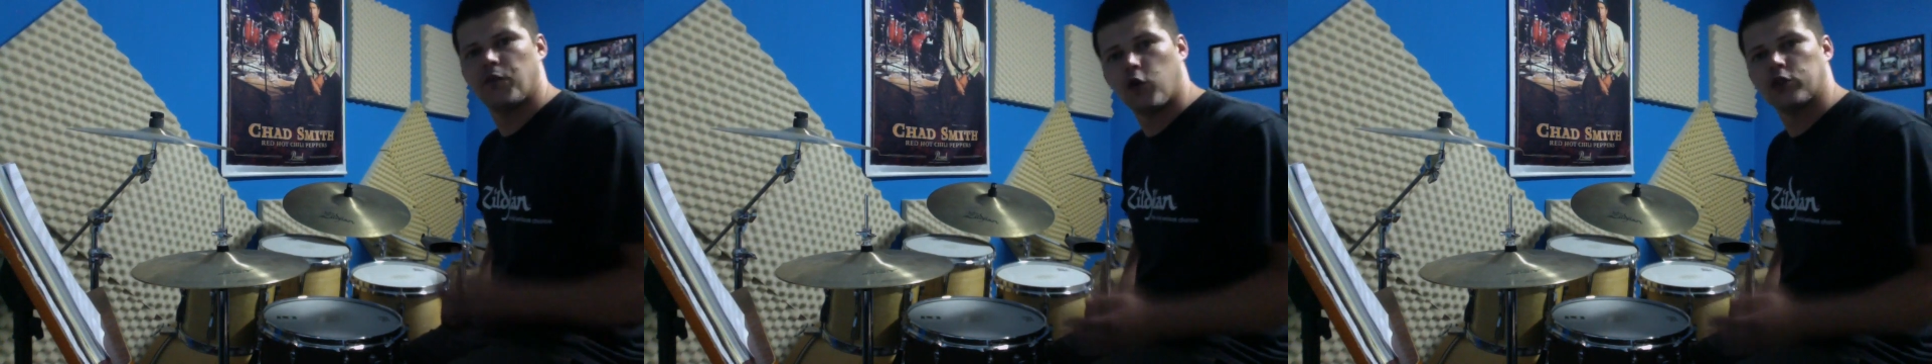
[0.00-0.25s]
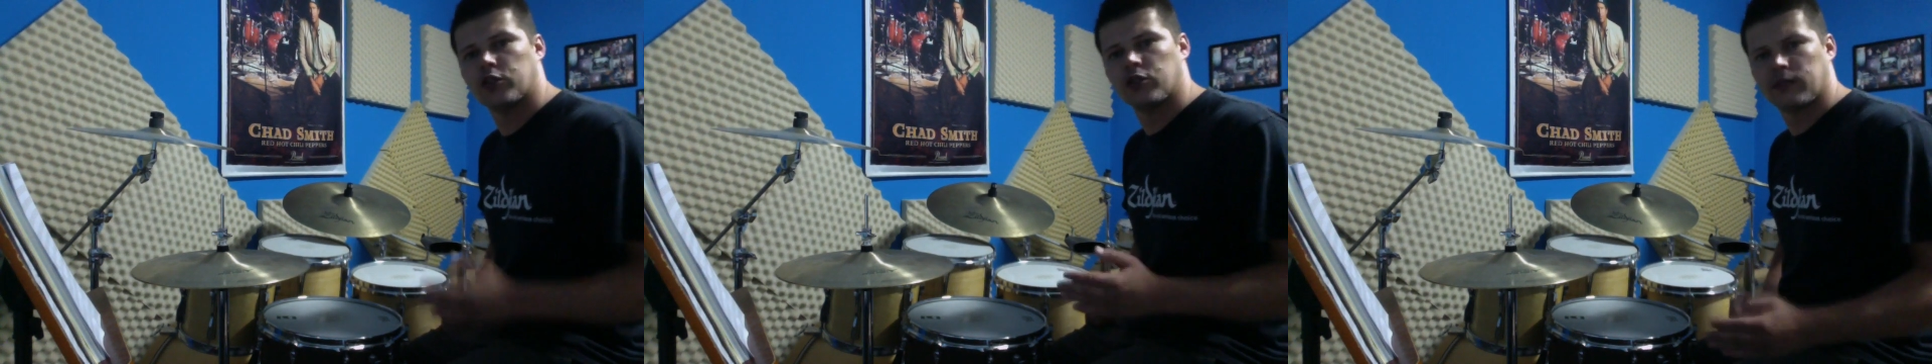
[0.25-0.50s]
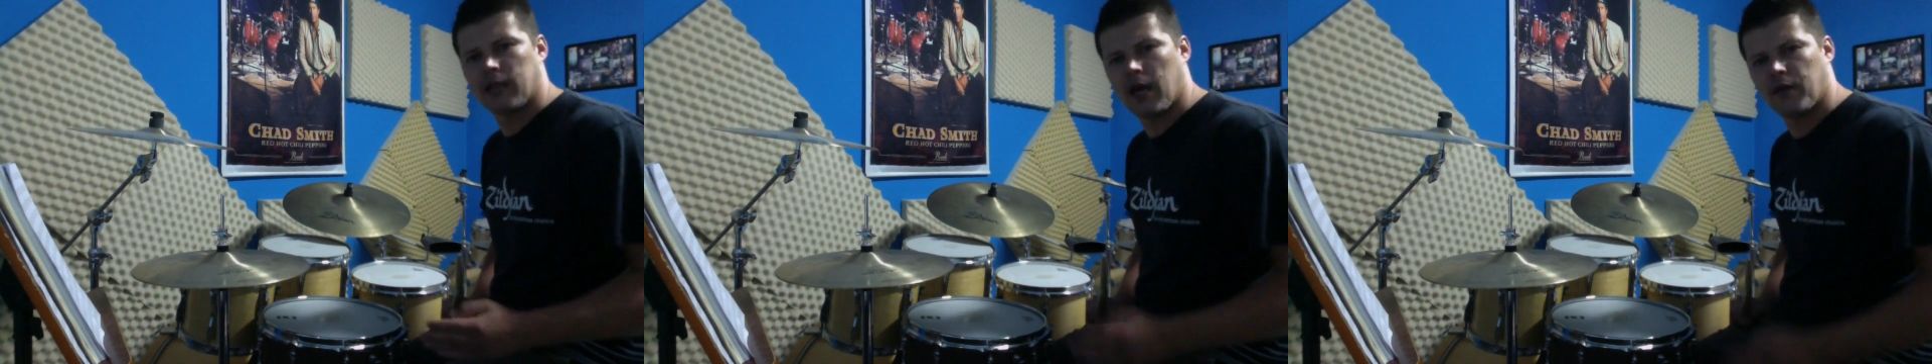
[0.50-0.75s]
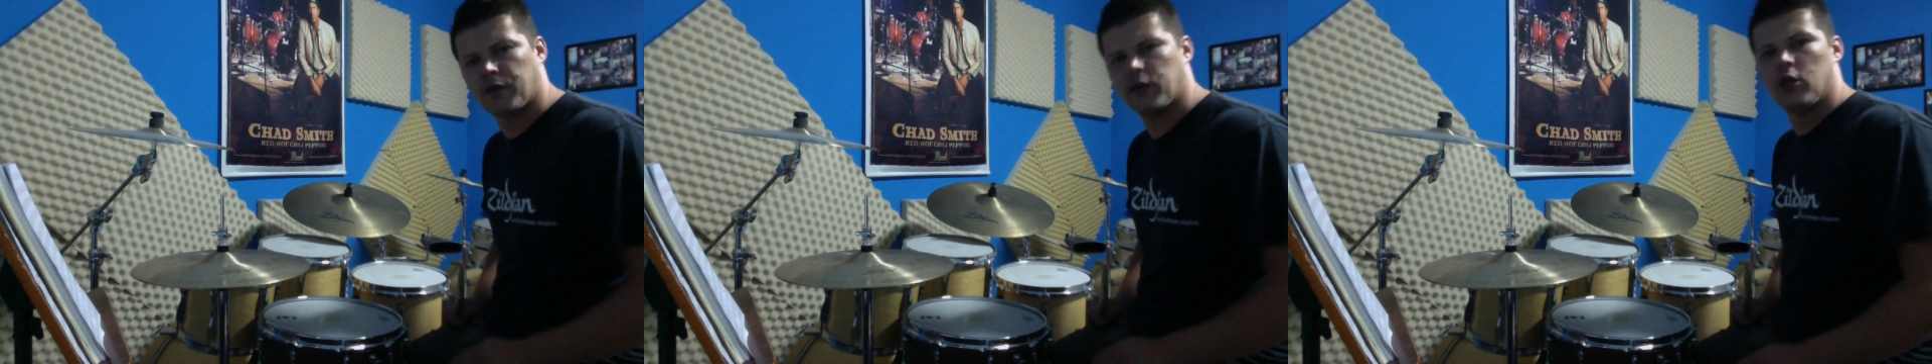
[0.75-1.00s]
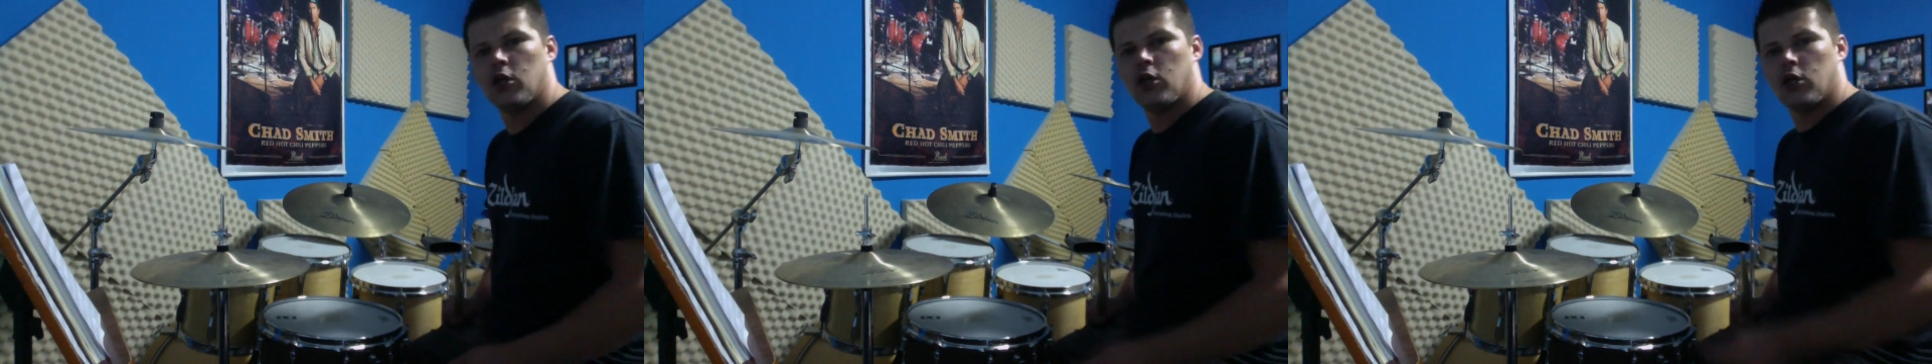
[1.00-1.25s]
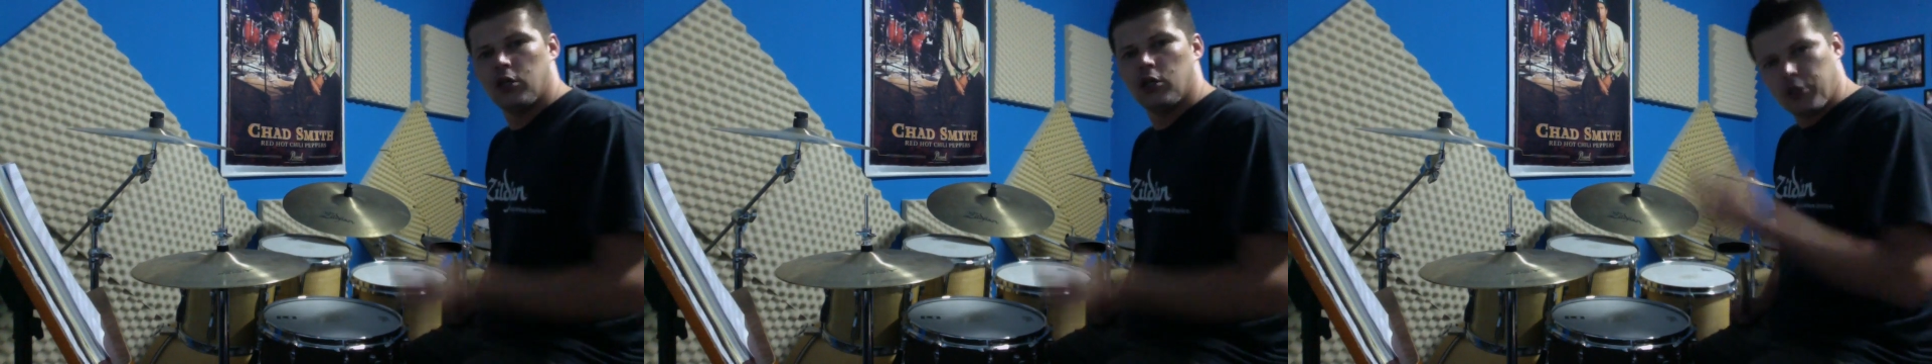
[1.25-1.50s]
forcing yourself
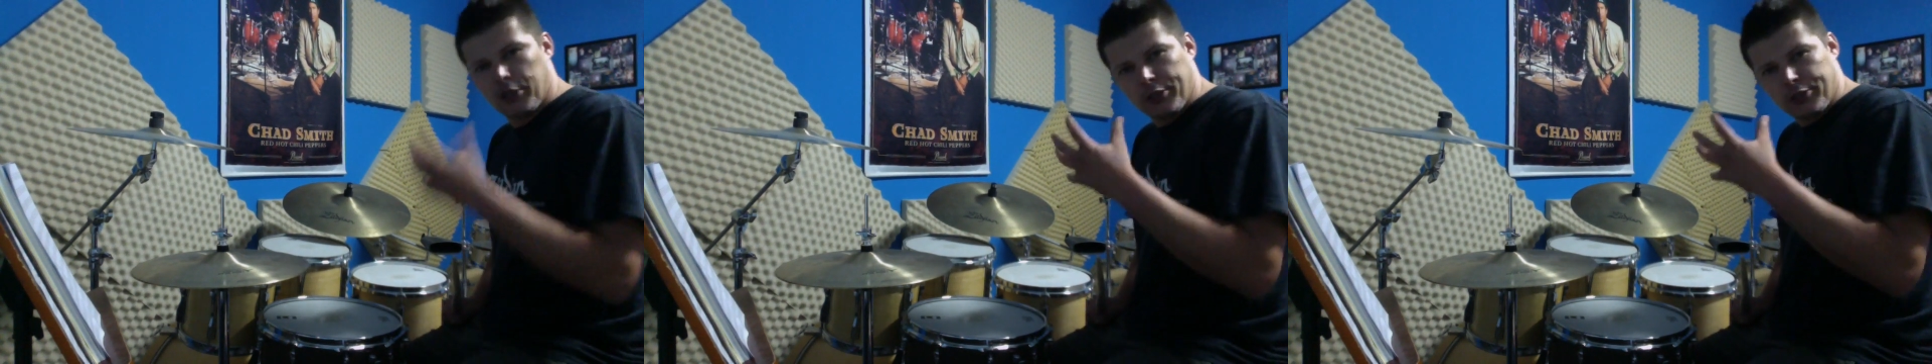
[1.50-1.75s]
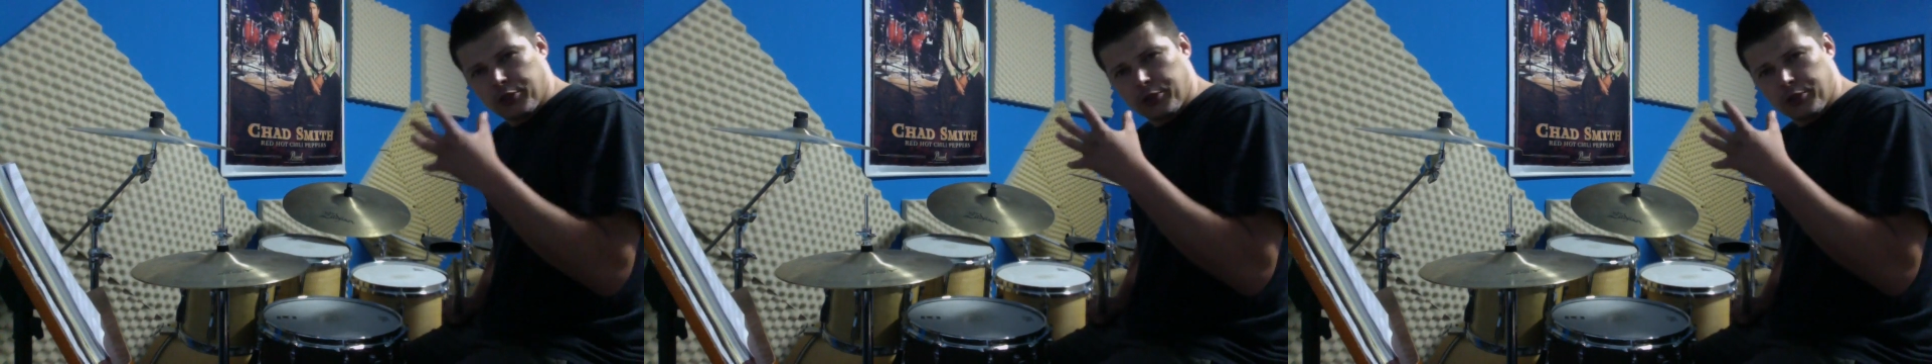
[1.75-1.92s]
to